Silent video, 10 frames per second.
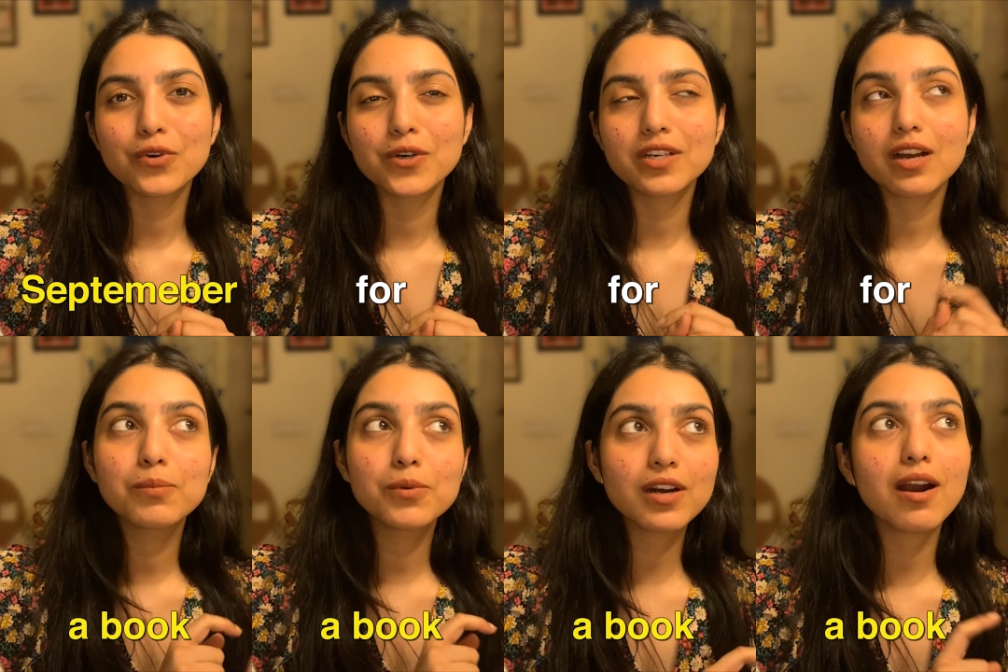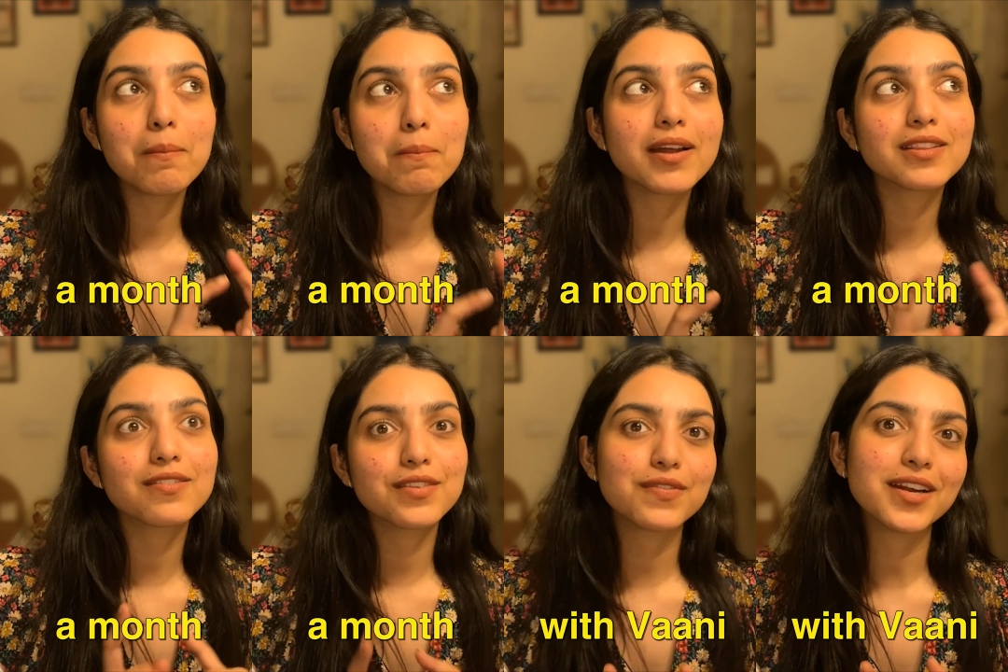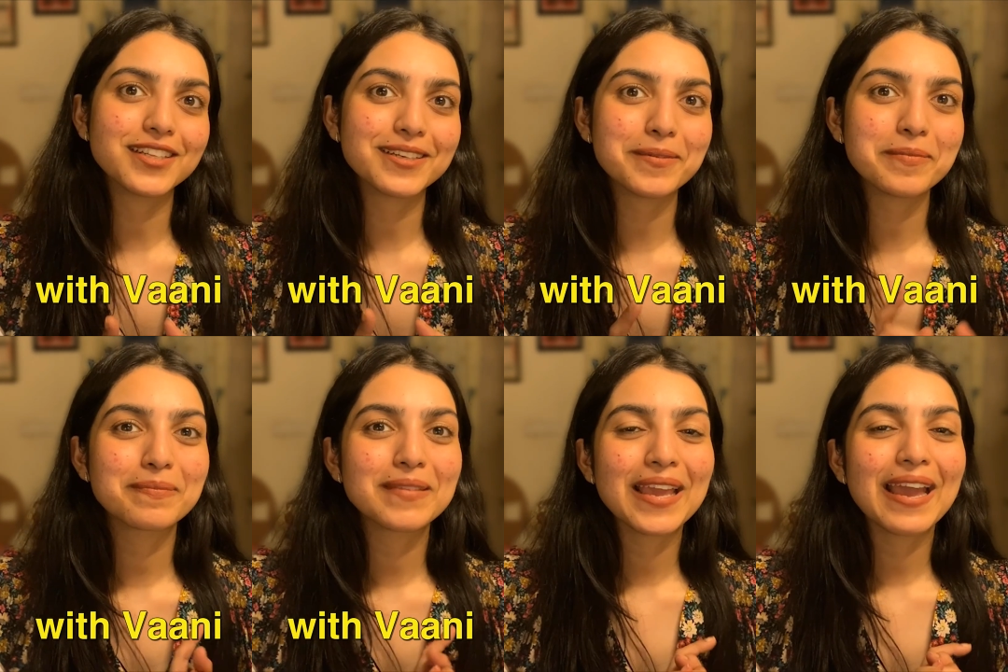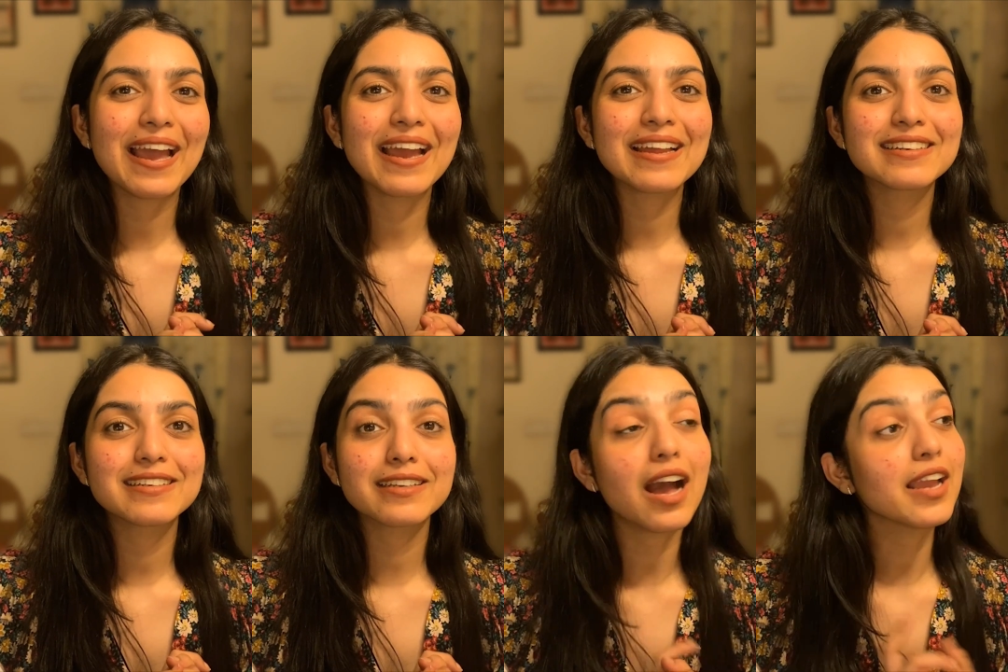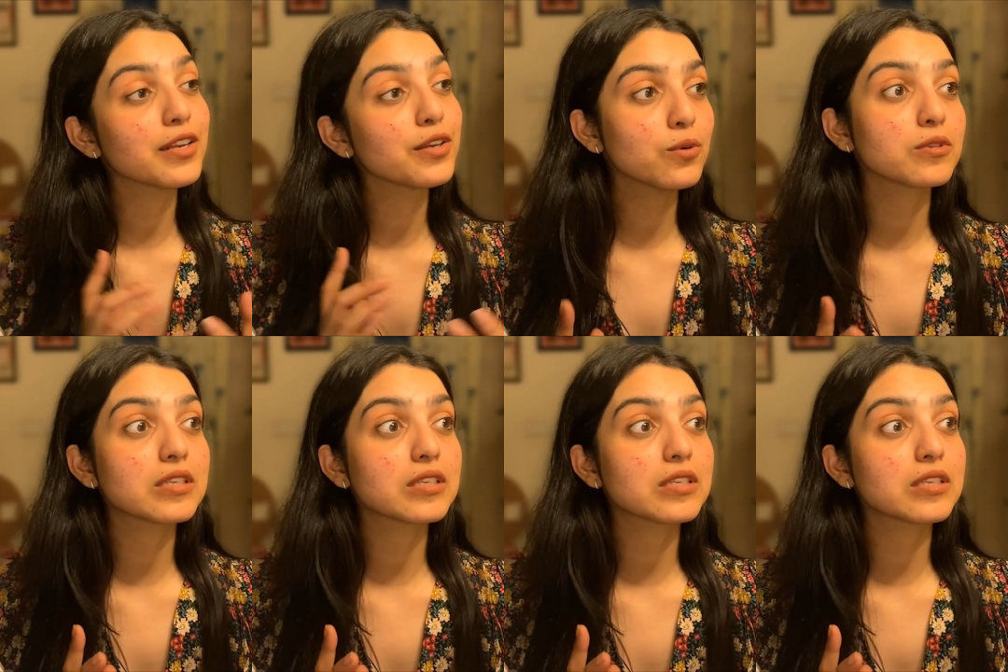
for a book a month with Vaani. And I know